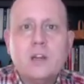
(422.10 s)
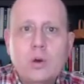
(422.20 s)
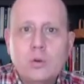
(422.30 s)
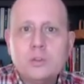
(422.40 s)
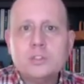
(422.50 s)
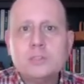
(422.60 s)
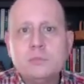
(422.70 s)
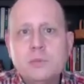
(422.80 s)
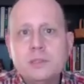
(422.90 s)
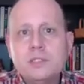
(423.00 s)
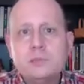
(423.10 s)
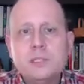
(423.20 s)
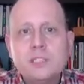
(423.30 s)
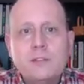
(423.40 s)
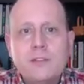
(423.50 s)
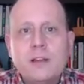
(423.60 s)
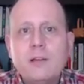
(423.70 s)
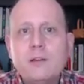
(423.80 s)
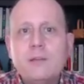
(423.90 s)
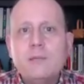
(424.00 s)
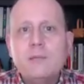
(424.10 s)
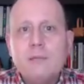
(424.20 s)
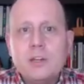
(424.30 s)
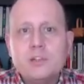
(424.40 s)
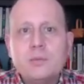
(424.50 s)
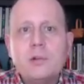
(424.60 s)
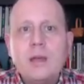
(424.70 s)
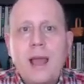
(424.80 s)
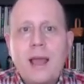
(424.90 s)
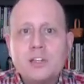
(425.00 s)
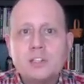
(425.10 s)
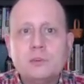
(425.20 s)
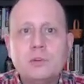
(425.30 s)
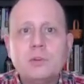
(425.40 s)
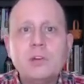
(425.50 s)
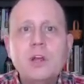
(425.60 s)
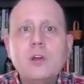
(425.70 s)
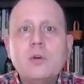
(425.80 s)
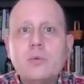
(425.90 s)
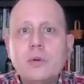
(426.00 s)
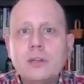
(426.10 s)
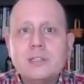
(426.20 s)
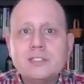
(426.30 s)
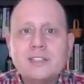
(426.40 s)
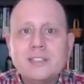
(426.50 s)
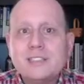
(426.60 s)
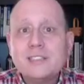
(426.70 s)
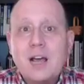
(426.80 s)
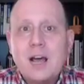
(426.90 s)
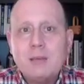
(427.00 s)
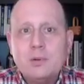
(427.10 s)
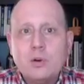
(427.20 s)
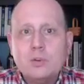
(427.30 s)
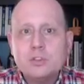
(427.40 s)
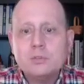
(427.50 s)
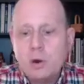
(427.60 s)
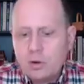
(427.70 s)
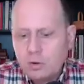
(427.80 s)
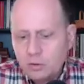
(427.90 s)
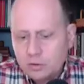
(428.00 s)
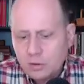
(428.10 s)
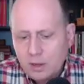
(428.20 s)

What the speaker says: goals: specific, measurable, actionable, realistic, and timed goals, SMART goals.